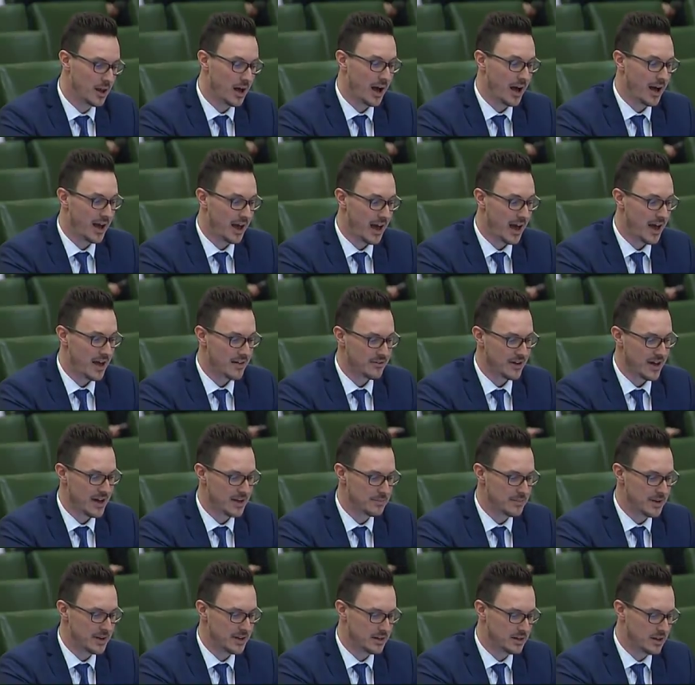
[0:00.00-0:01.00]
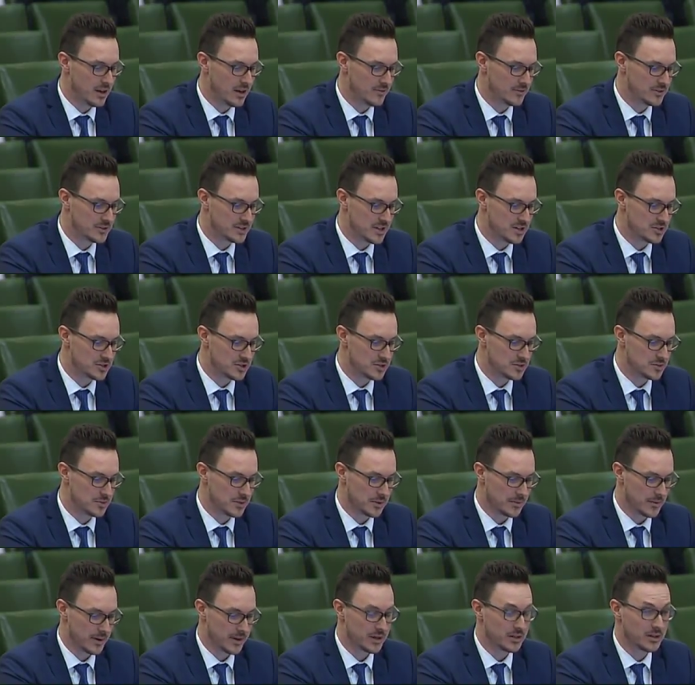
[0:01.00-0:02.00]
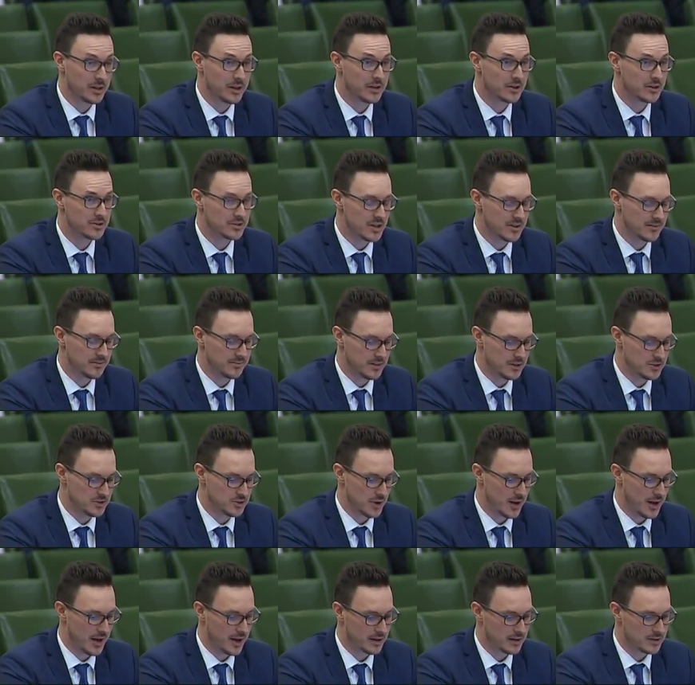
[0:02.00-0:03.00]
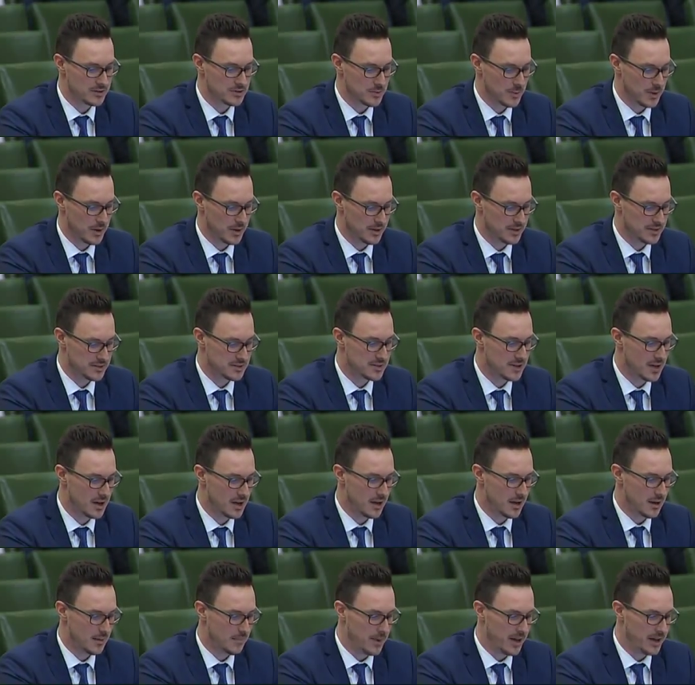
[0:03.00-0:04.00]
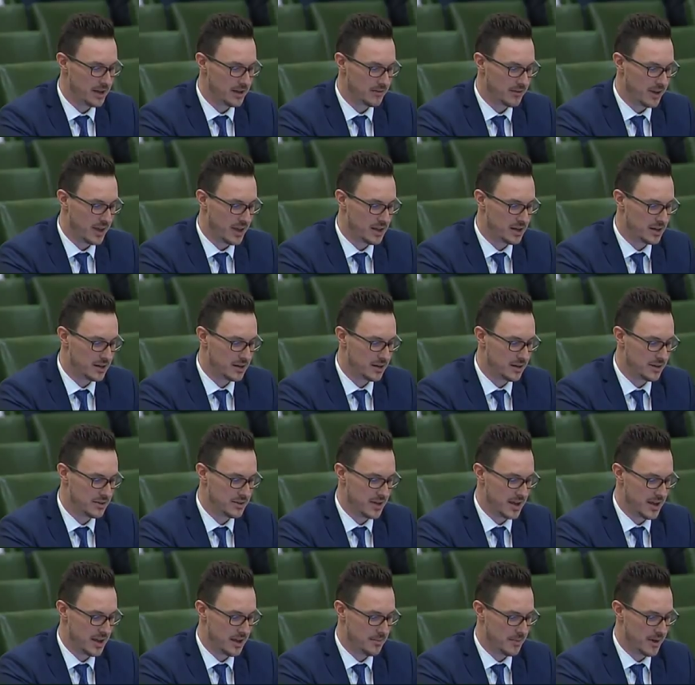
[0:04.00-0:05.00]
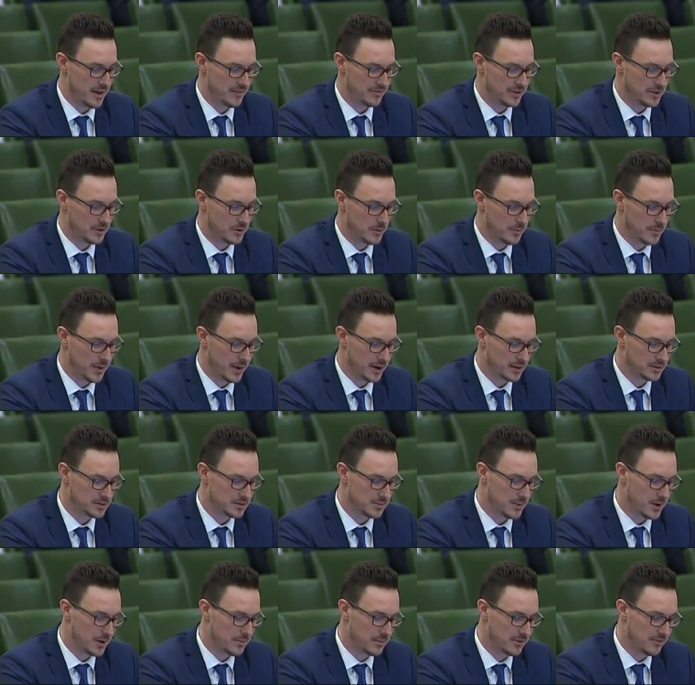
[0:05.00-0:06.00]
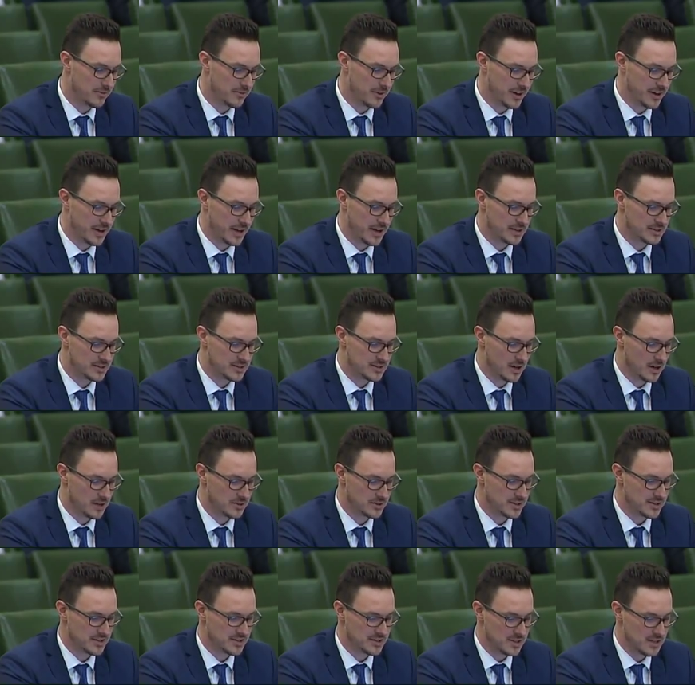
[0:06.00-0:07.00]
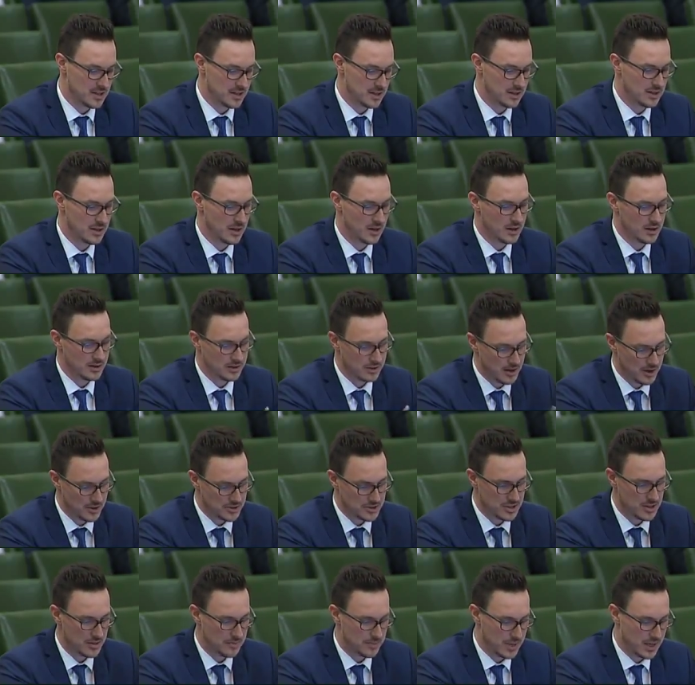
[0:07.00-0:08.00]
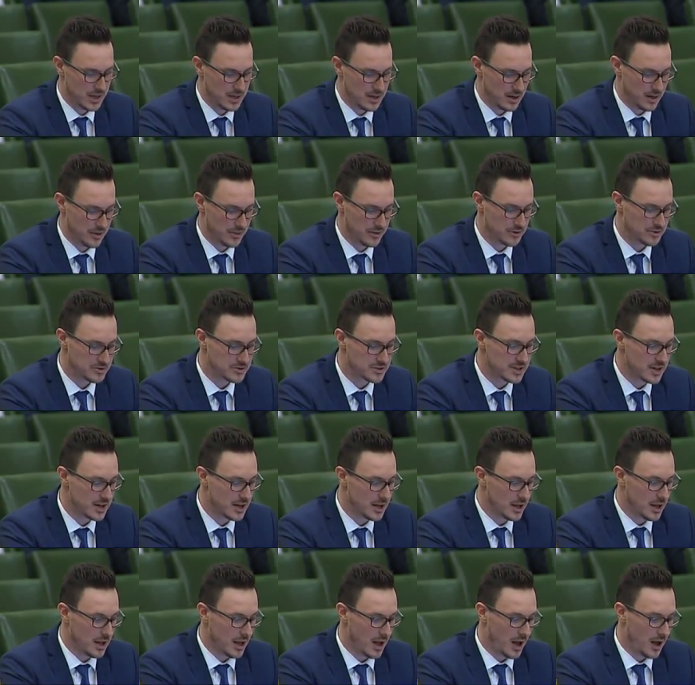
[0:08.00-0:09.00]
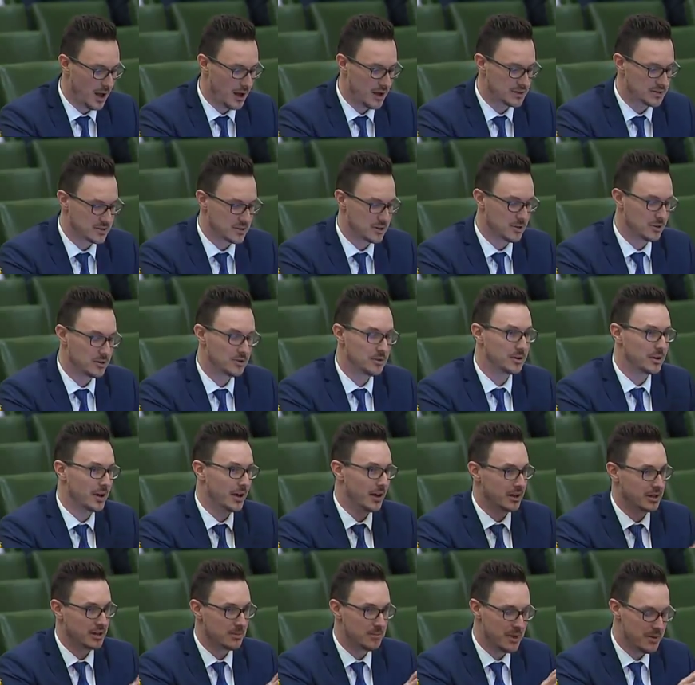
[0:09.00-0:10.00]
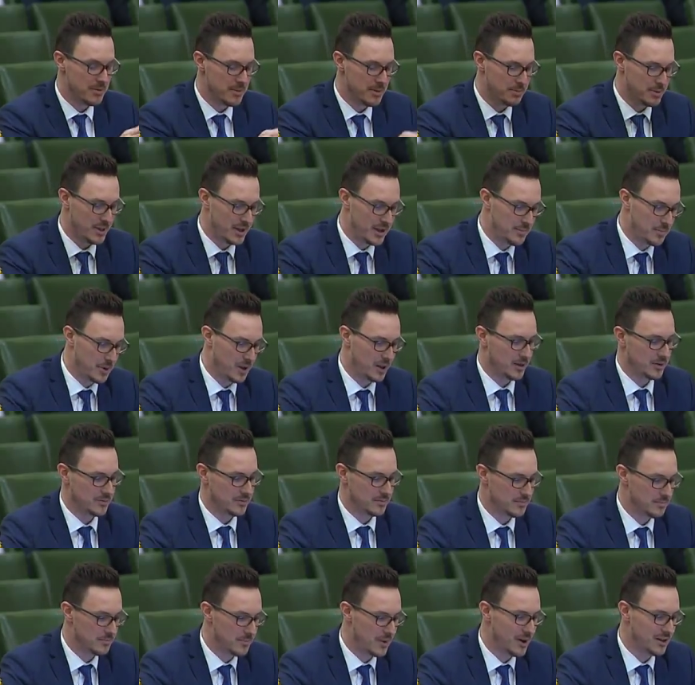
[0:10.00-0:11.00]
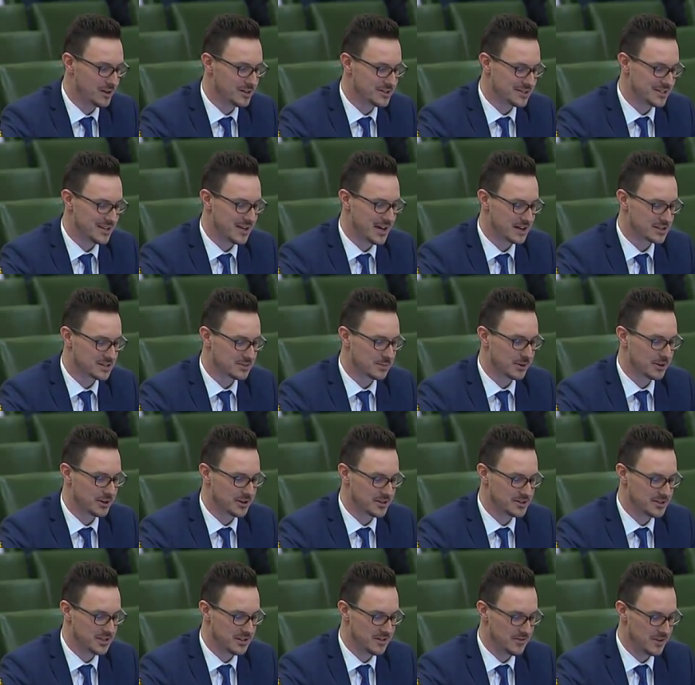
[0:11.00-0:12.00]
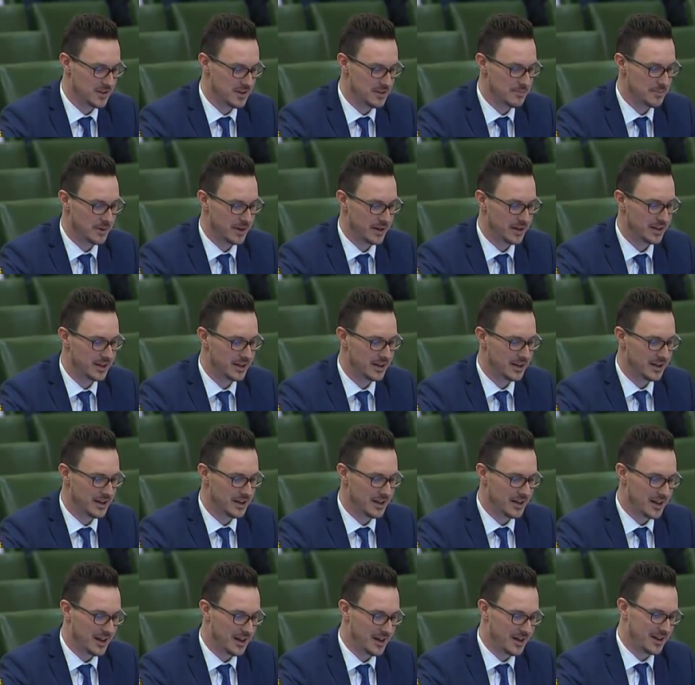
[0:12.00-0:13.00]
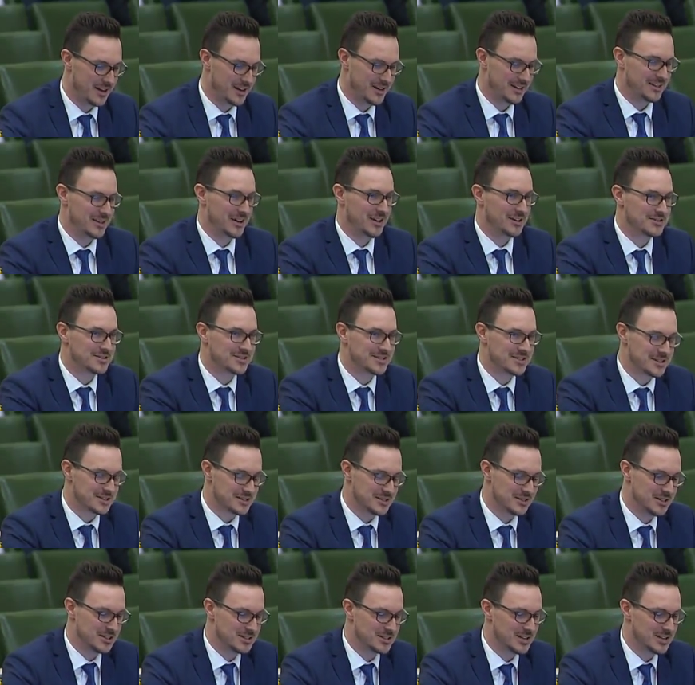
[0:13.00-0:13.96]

I have had many conversations with regulators at FINTRAC as well as Bank of Canada, the AMF in Quebec, Department of Finance, CRTC, the RCMP, and others. Uh, so I could maybe play a poly- policy expert on TV, but uh, I'll stick to the